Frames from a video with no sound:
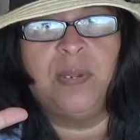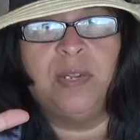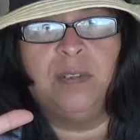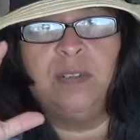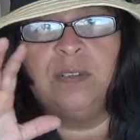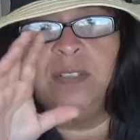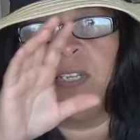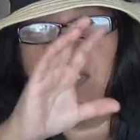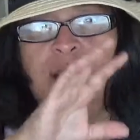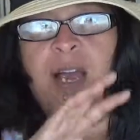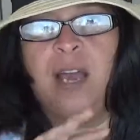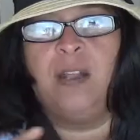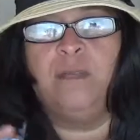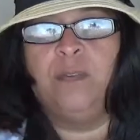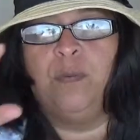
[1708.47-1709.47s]
but it looks like
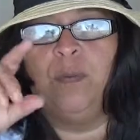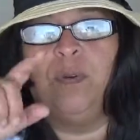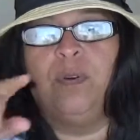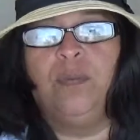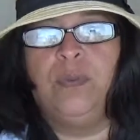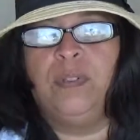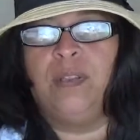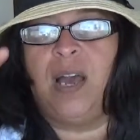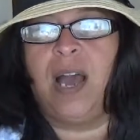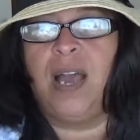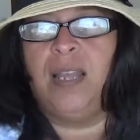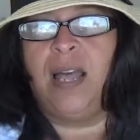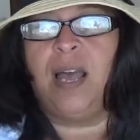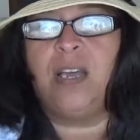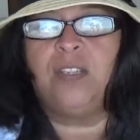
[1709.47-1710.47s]
kind of a world with the
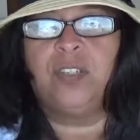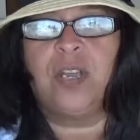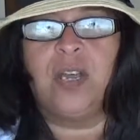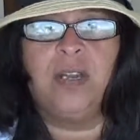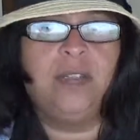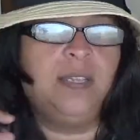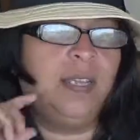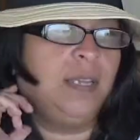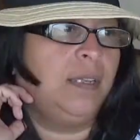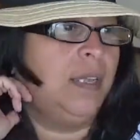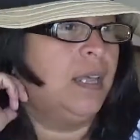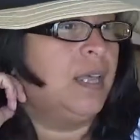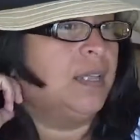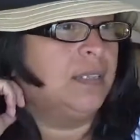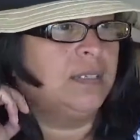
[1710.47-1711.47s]
eyelash kind of thing.
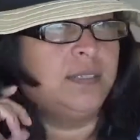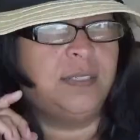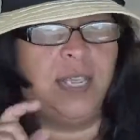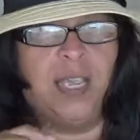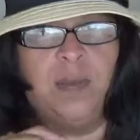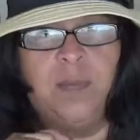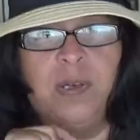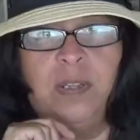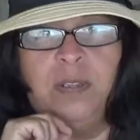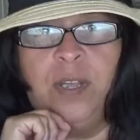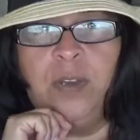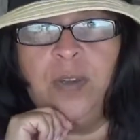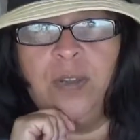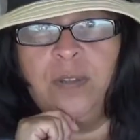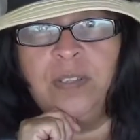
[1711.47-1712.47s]
The same
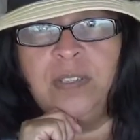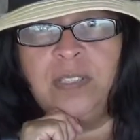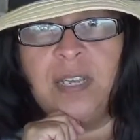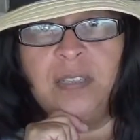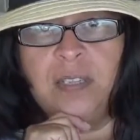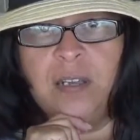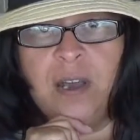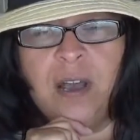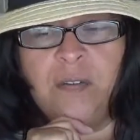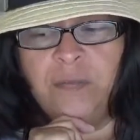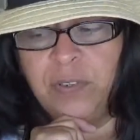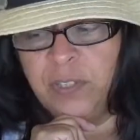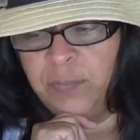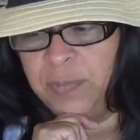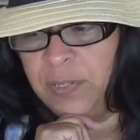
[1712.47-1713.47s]
logo that's at the
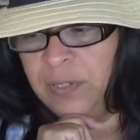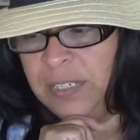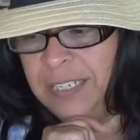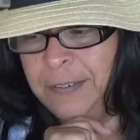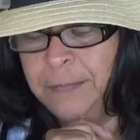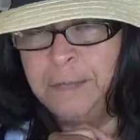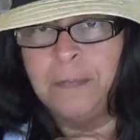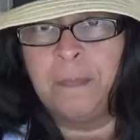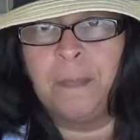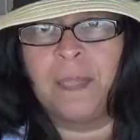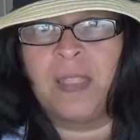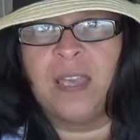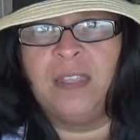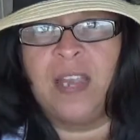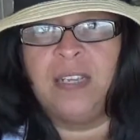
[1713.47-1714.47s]
conference building.
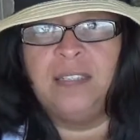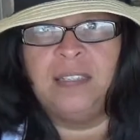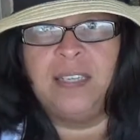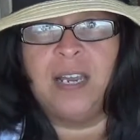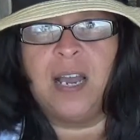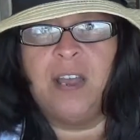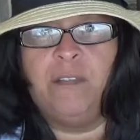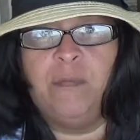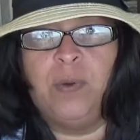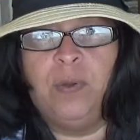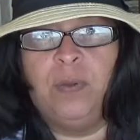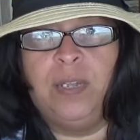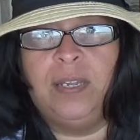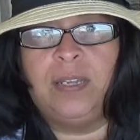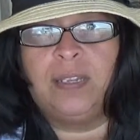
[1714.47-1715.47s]
That's the Eye of
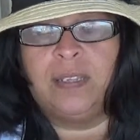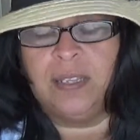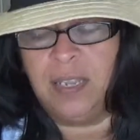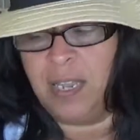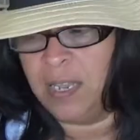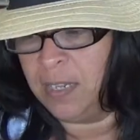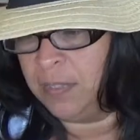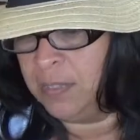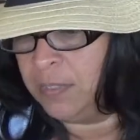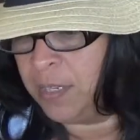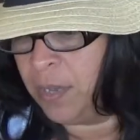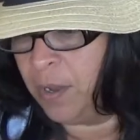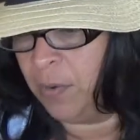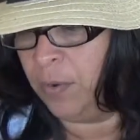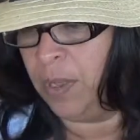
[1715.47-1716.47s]
Molech. And
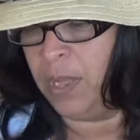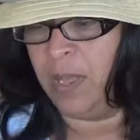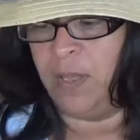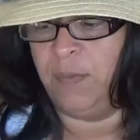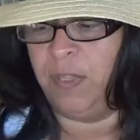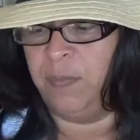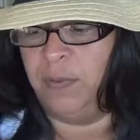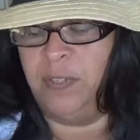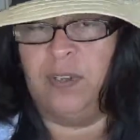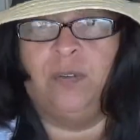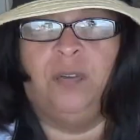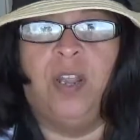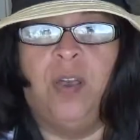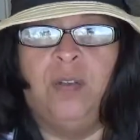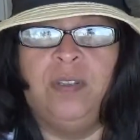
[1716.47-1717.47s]
so people
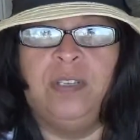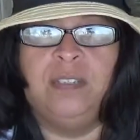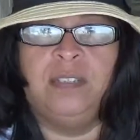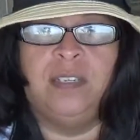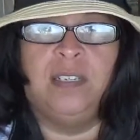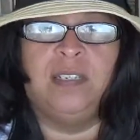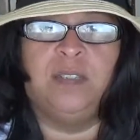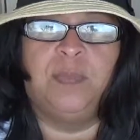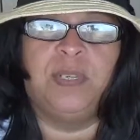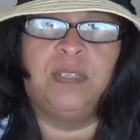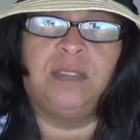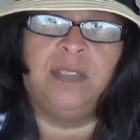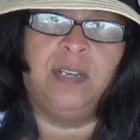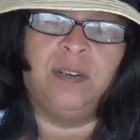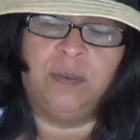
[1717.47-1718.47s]
don't know these things
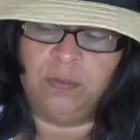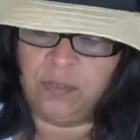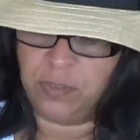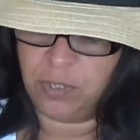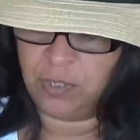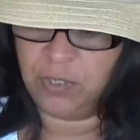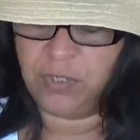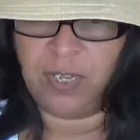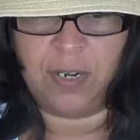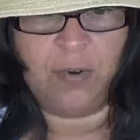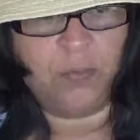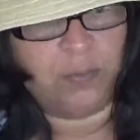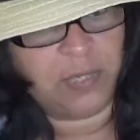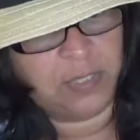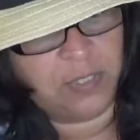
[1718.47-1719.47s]
because they don't search, they
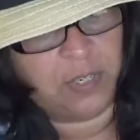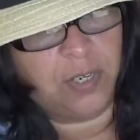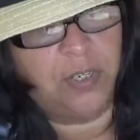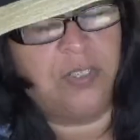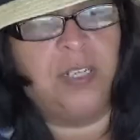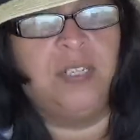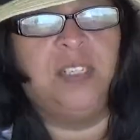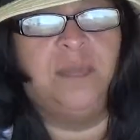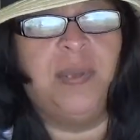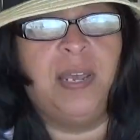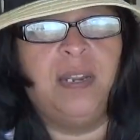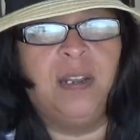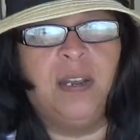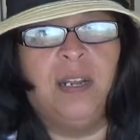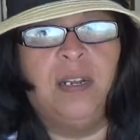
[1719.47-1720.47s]
don't research, they
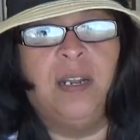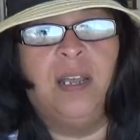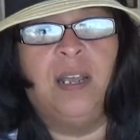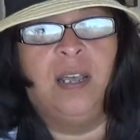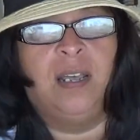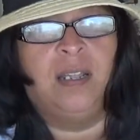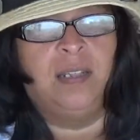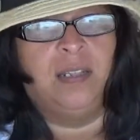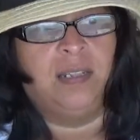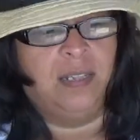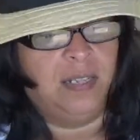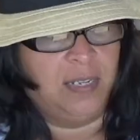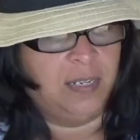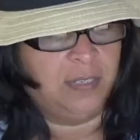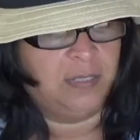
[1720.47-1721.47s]
depend on
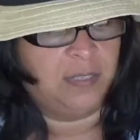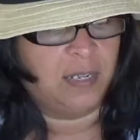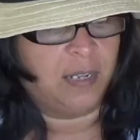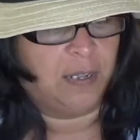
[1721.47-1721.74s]
these